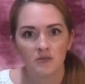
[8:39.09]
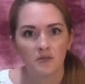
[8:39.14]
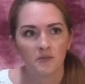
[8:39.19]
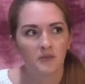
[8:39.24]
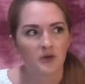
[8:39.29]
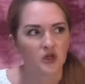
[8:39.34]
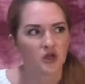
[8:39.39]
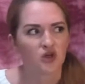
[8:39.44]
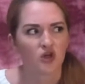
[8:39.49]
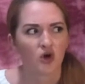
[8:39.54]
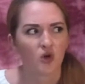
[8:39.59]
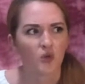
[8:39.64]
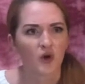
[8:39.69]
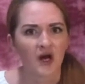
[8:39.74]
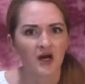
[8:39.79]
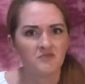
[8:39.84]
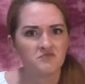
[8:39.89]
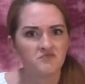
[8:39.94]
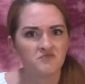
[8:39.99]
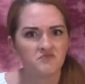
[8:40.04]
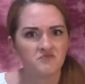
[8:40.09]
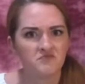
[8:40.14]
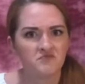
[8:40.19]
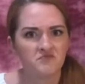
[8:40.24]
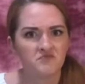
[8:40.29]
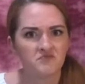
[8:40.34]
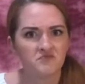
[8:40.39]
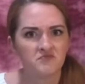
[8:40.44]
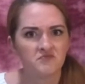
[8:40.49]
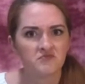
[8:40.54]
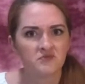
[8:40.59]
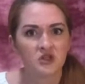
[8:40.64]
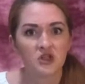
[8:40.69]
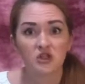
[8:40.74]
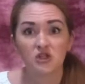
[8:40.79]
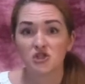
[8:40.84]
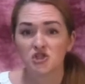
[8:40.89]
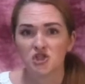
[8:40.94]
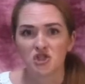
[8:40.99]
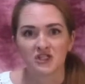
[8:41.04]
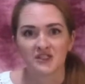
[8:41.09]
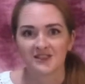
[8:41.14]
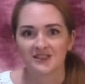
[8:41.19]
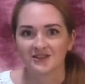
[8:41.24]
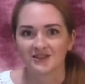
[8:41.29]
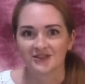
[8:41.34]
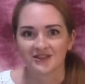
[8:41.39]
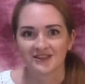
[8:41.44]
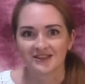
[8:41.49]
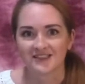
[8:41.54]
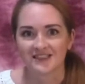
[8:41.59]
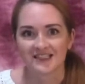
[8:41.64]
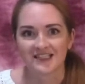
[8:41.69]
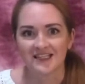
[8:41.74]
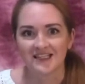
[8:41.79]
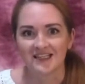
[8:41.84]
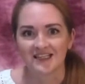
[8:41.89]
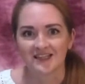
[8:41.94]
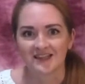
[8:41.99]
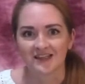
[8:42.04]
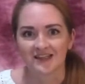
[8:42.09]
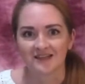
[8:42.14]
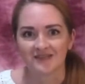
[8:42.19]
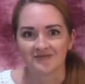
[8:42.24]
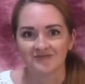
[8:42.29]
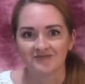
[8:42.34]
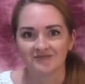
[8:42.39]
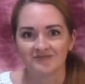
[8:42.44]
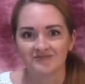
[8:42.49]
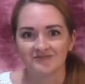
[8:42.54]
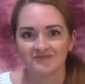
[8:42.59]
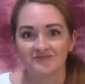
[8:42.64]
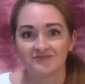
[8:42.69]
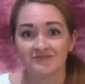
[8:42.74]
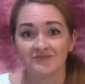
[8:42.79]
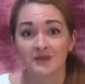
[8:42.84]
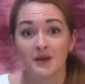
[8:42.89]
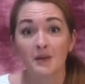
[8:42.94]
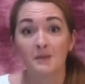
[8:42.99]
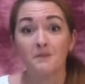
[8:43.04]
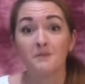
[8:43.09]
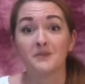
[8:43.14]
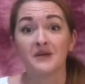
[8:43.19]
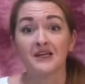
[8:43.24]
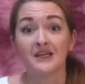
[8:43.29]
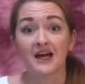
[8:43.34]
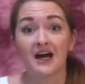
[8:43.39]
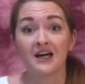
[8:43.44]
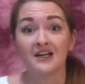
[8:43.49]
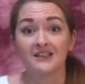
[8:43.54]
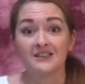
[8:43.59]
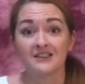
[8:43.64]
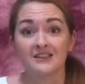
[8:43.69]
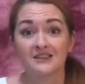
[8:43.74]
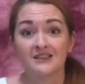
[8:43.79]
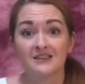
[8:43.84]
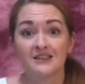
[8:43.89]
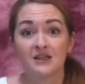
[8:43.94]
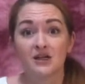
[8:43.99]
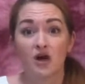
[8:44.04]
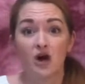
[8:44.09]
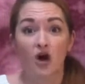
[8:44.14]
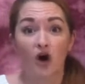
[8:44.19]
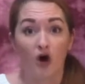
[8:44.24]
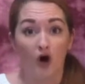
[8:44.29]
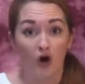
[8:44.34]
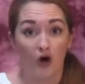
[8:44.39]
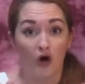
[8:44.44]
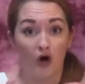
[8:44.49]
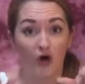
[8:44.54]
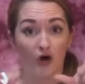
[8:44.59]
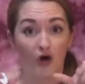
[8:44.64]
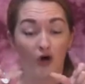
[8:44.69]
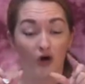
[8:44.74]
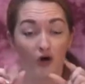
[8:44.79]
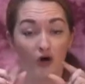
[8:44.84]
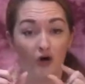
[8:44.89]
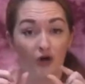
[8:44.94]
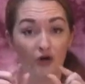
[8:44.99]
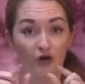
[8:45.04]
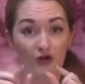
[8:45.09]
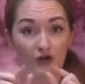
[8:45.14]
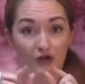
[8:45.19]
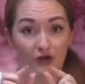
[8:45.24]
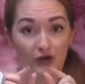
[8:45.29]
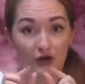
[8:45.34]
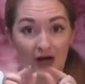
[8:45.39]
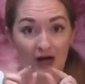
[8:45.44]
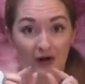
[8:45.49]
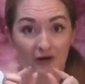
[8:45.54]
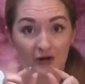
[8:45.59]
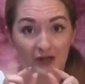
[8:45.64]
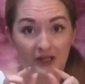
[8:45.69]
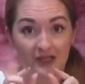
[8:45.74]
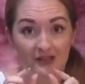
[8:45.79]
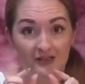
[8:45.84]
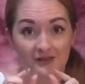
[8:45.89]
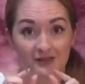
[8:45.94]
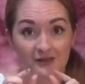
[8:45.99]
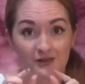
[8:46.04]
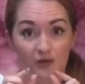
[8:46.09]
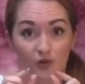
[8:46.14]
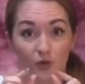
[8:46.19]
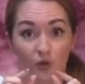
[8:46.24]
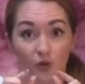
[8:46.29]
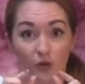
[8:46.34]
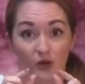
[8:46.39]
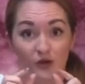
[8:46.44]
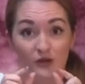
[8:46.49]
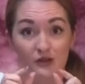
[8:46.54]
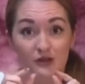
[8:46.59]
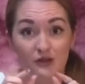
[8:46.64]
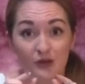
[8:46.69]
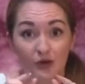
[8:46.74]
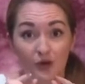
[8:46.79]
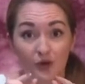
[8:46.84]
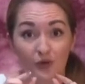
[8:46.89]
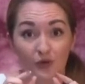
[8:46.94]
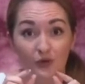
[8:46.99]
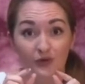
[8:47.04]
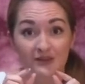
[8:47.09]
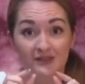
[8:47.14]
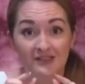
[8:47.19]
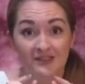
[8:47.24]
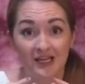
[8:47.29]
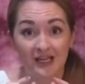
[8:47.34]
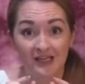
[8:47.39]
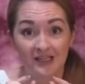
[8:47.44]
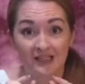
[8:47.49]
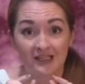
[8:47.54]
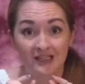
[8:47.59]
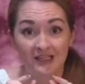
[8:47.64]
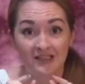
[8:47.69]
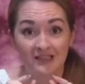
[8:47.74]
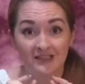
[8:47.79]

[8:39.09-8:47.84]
But you know what? She still didn't see anything because all the little owl kids were so tiny.